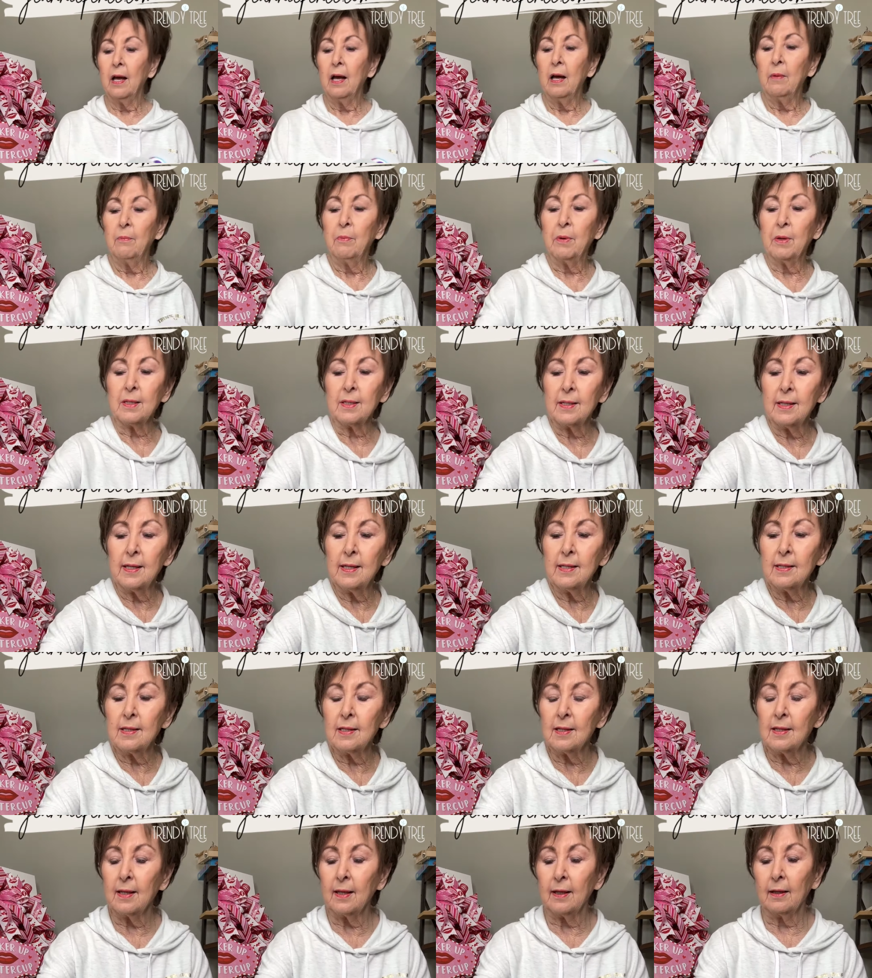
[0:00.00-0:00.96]
but
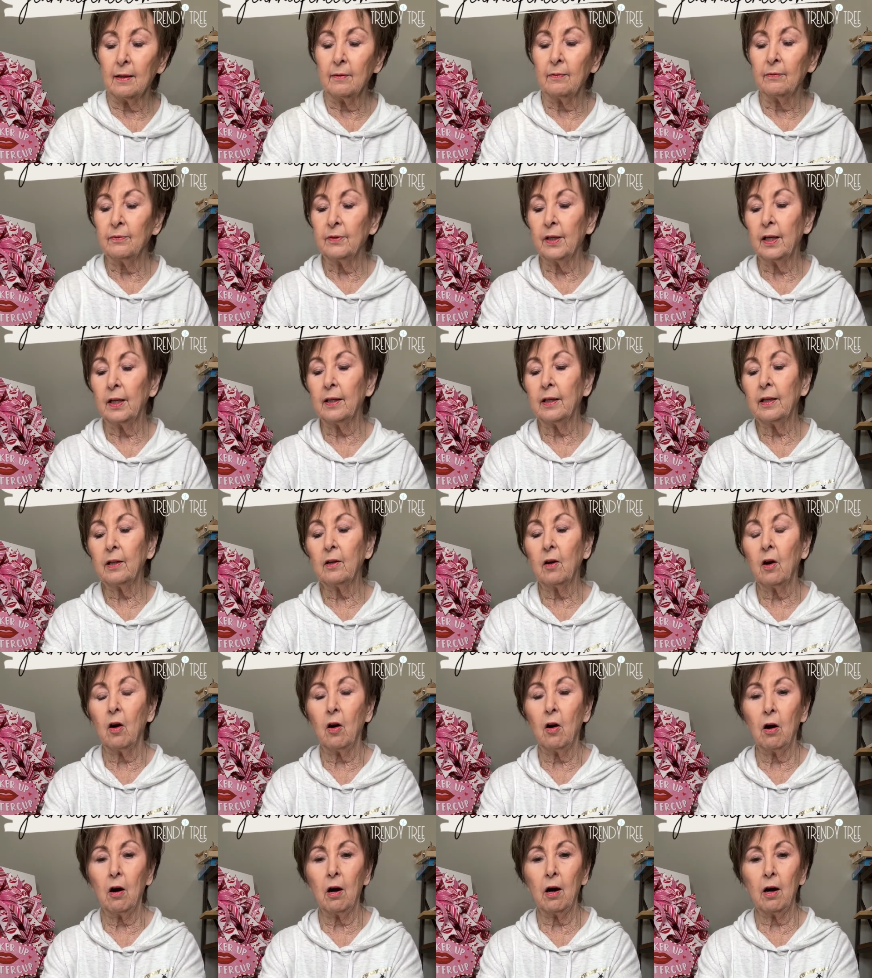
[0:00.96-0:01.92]
since the little
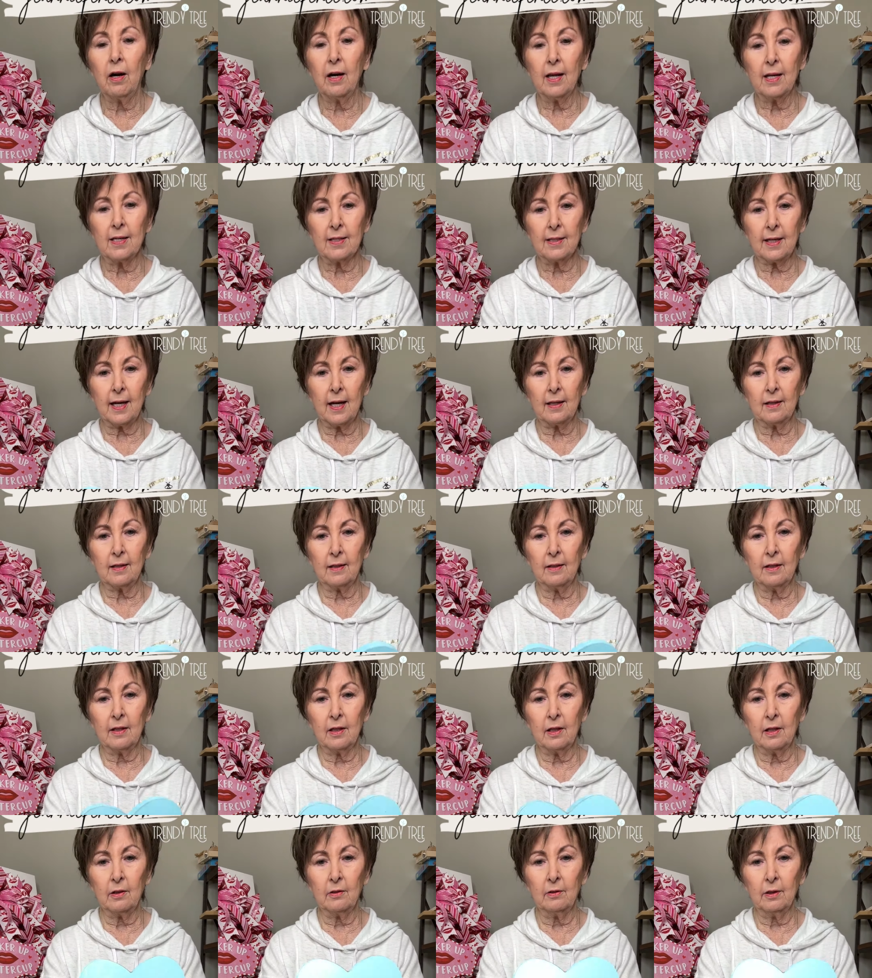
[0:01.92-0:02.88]
heart has got the,
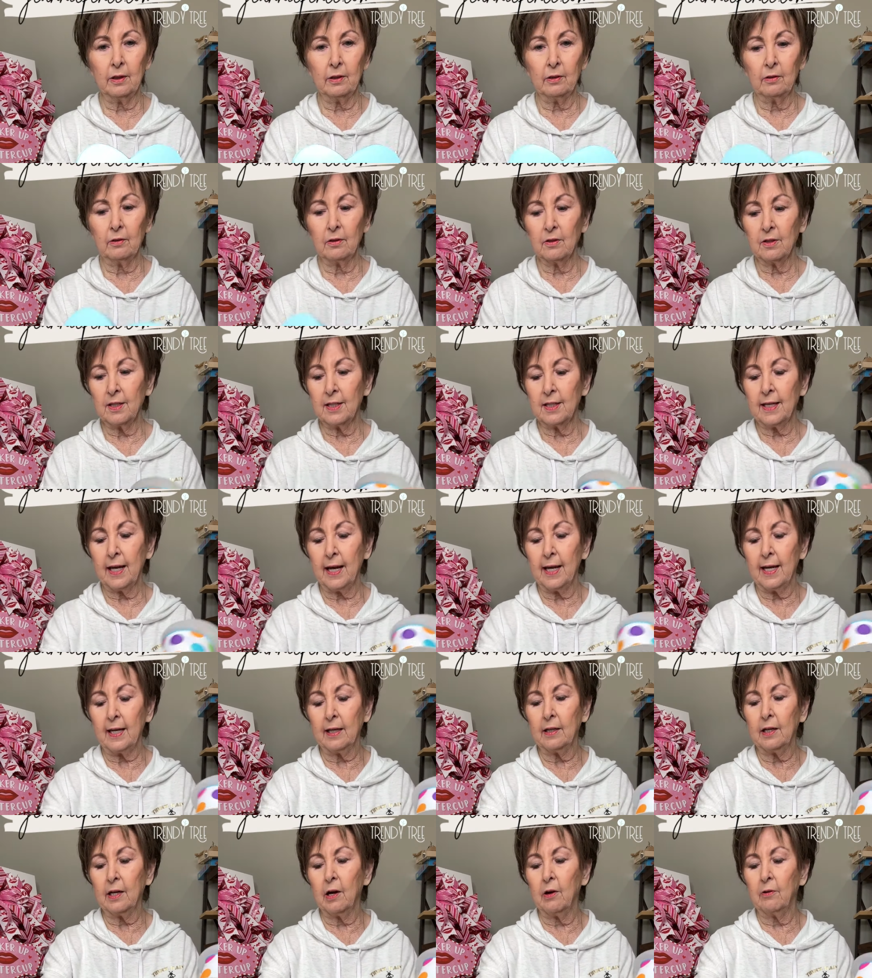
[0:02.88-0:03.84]
little
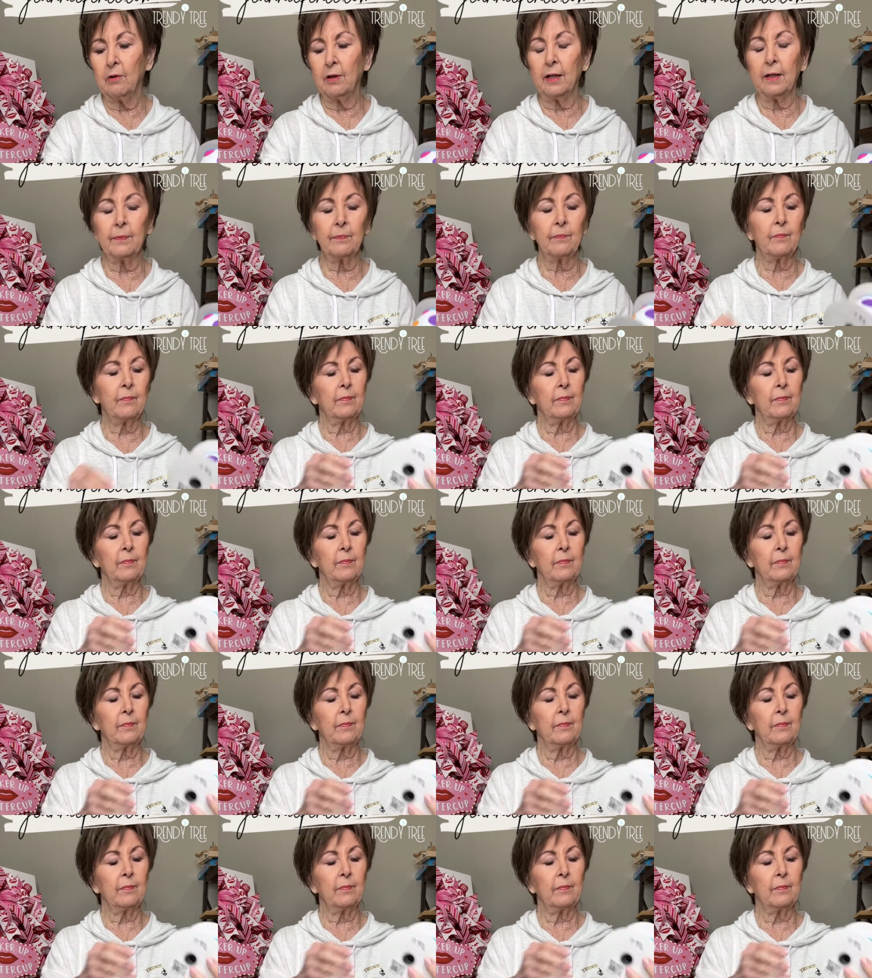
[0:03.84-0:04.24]
saying on it,